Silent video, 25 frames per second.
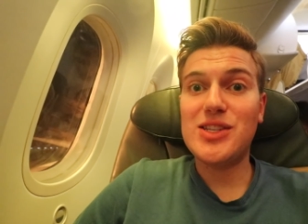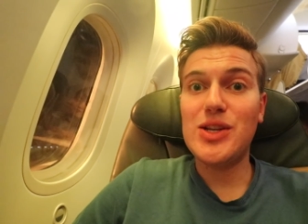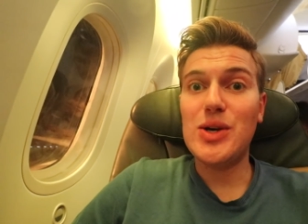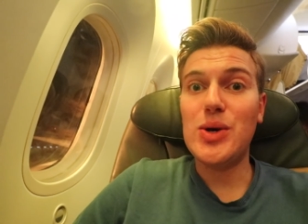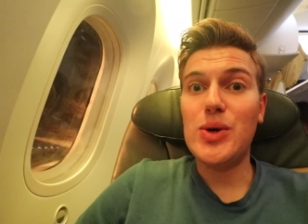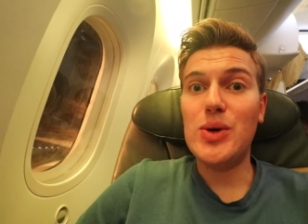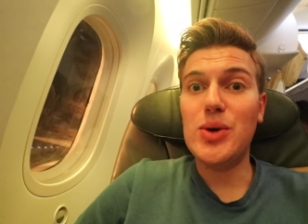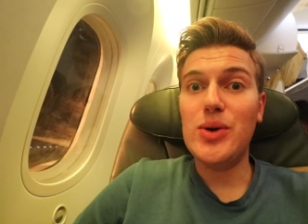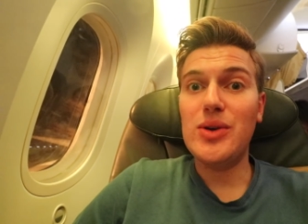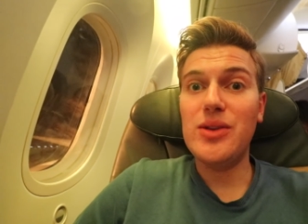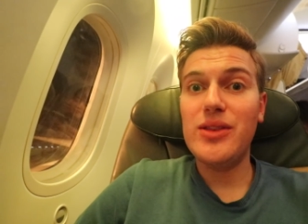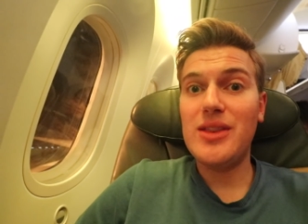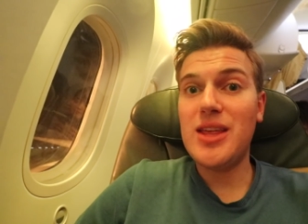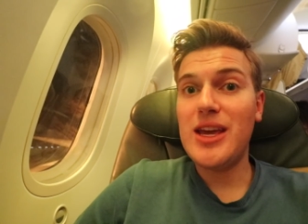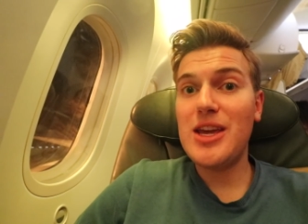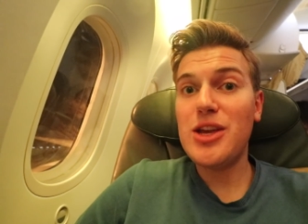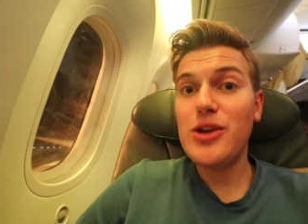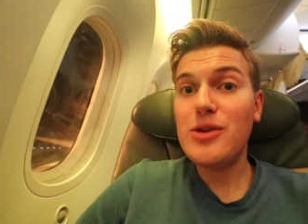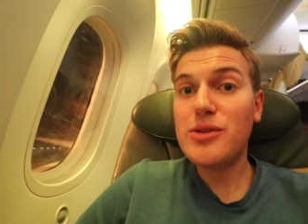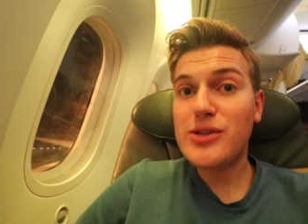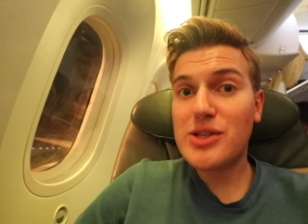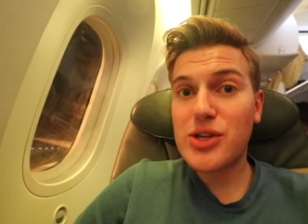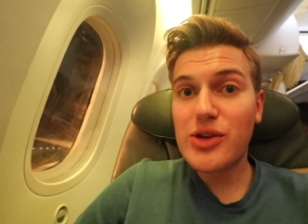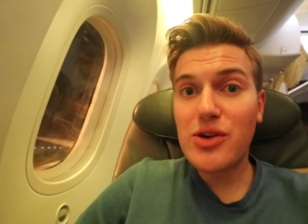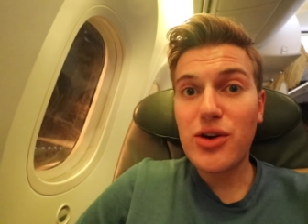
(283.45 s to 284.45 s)
So they
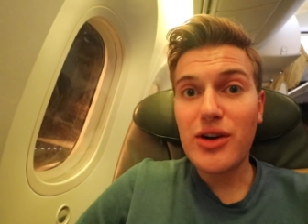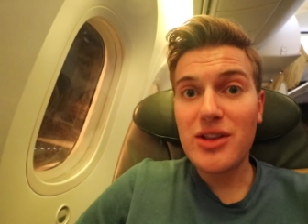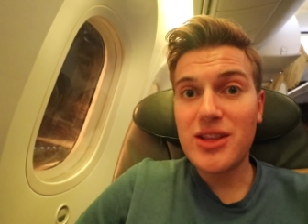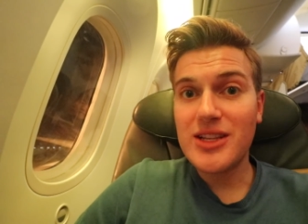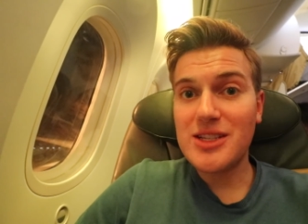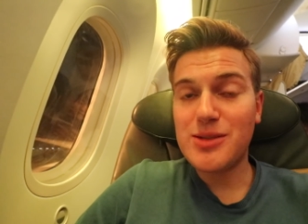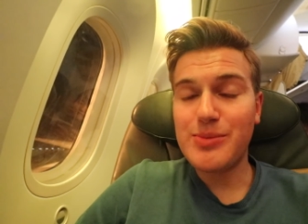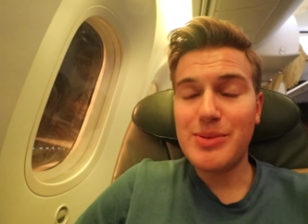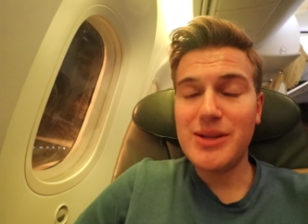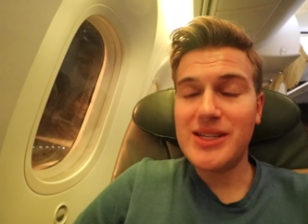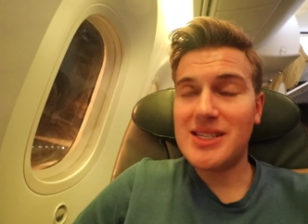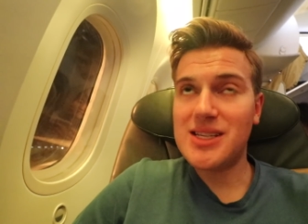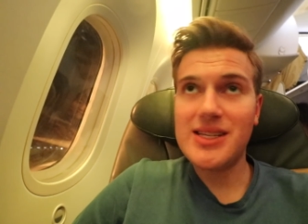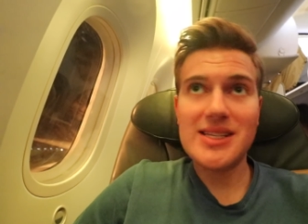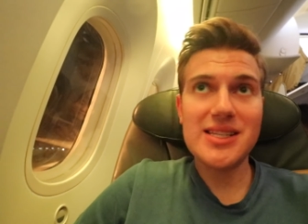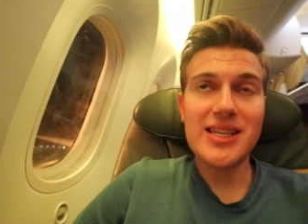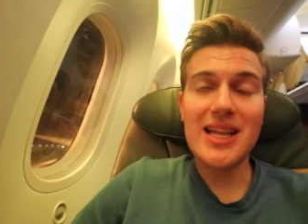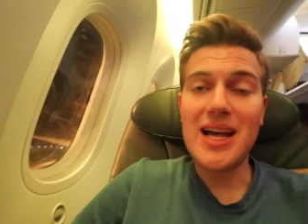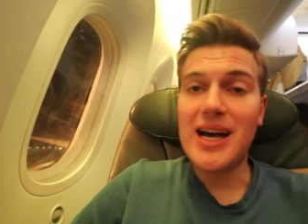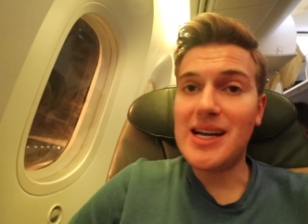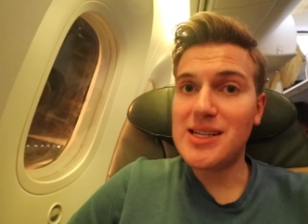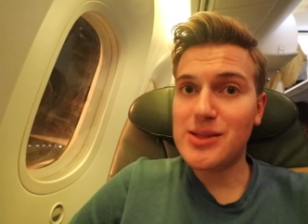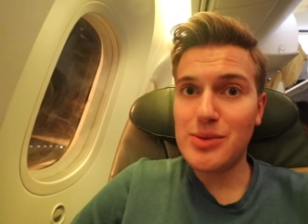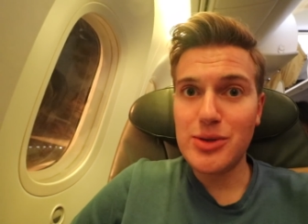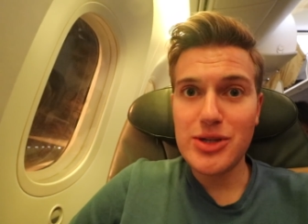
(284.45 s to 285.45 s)
used to call this business
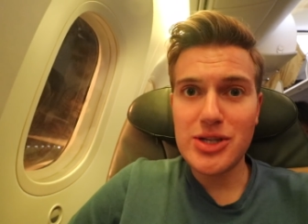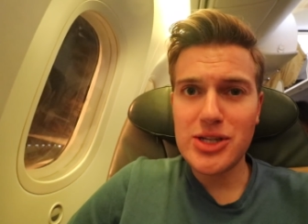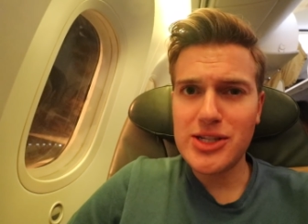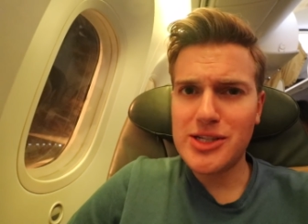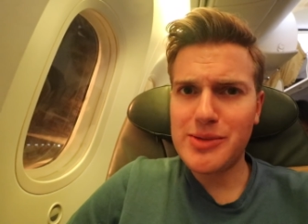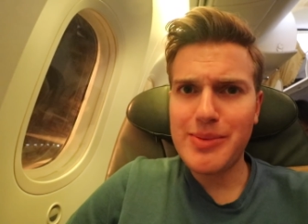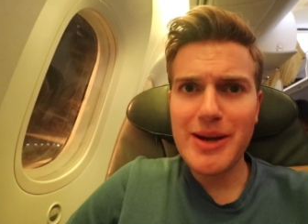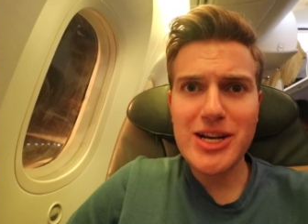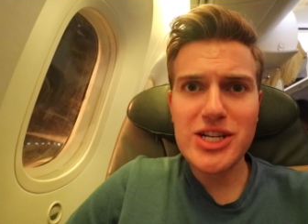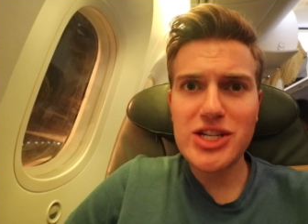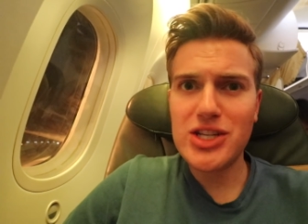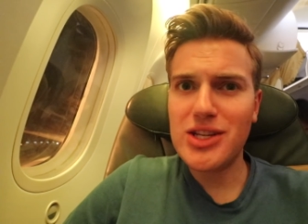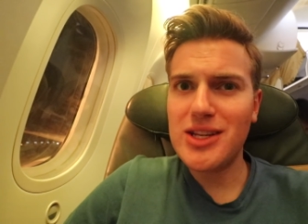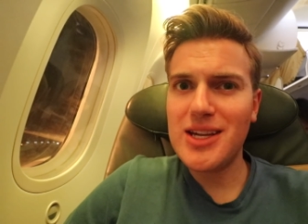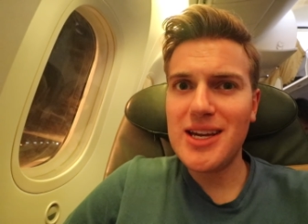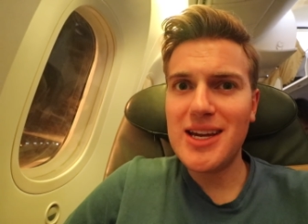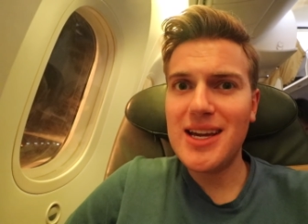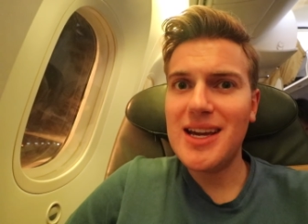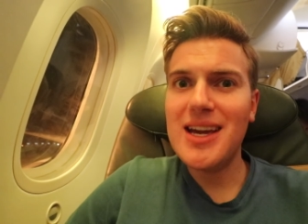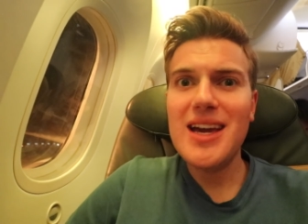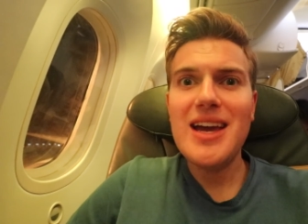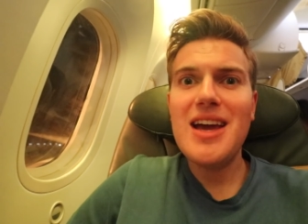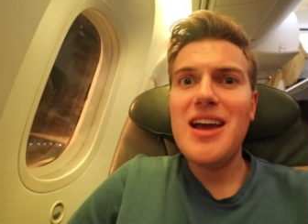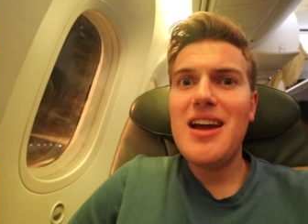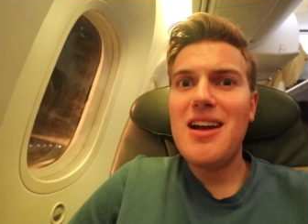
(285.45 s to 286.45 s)
class, which especially